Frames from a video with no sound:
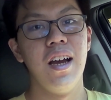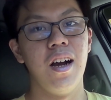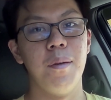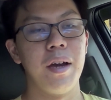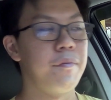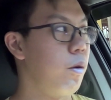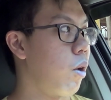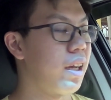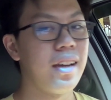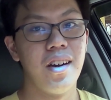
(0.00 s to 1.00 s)
I've been
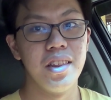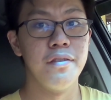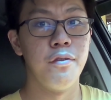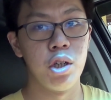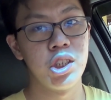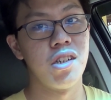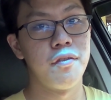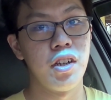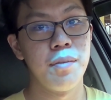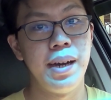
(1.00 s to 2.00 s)
working on the Fortuner
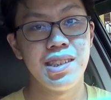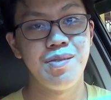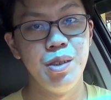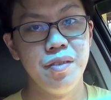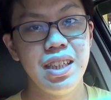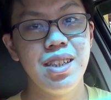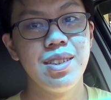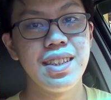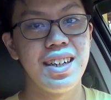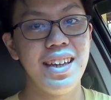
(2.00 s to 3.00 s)
for the past few
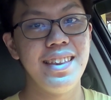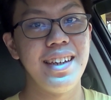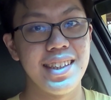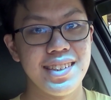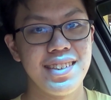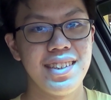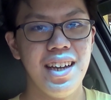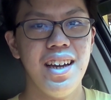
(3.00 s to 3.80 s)
videos and I think it's